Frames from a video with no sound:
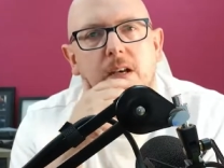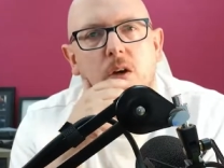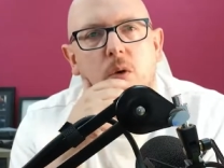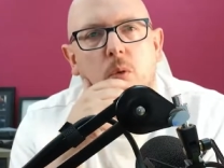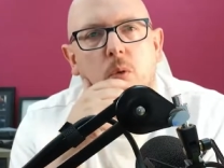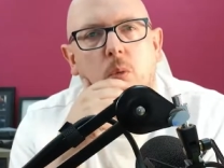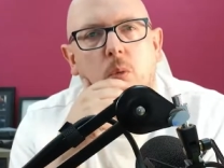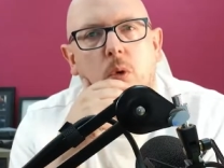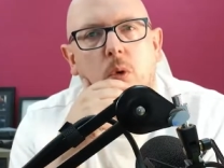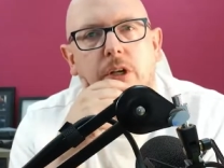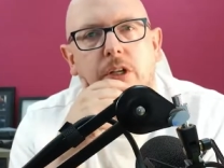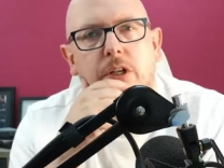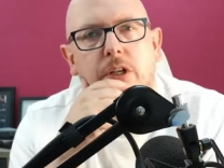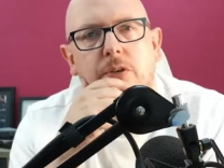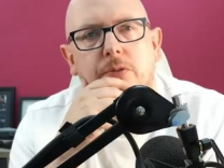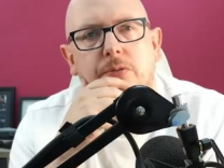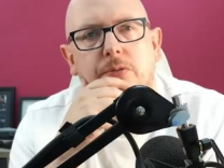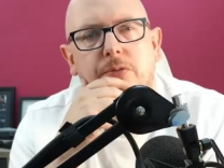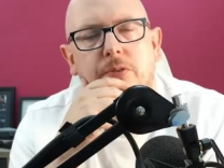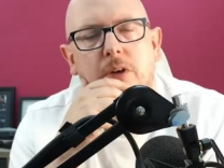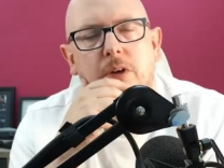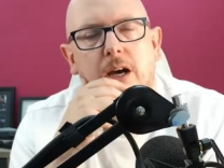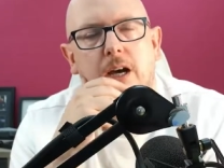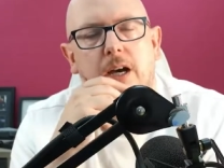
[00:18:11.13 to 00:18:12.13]
what do you
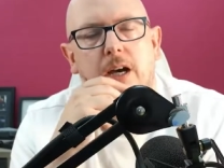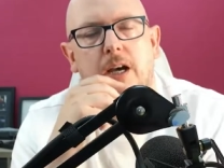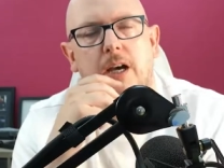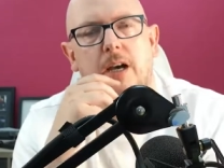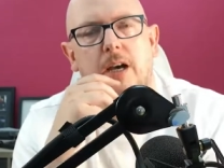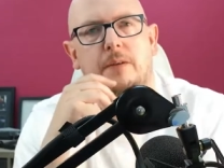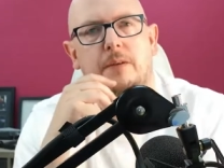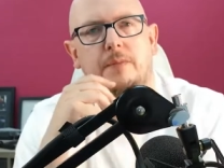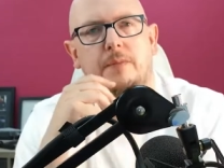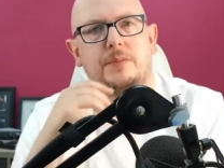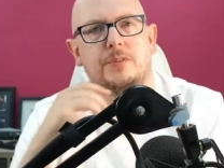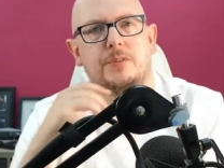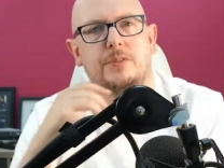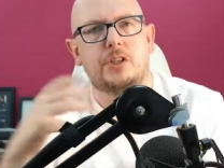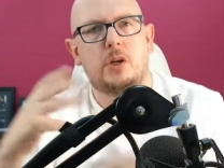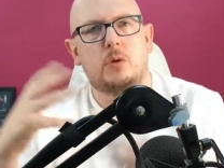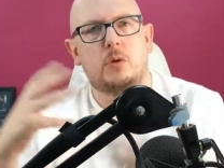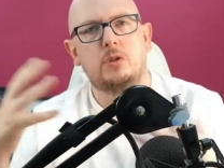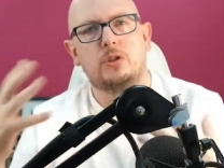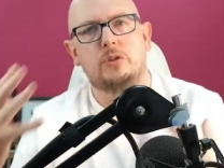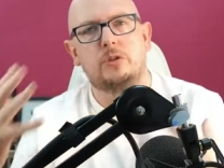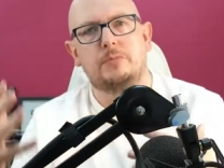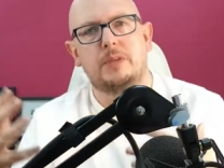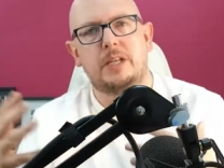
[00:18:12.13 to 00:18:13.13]
find? Uh,
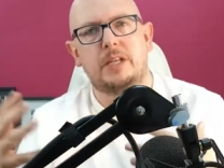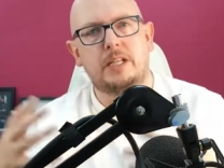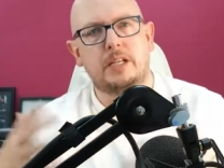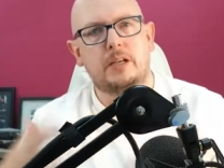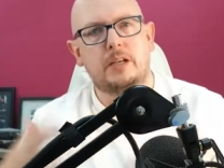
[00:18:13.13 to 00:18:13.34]
social media,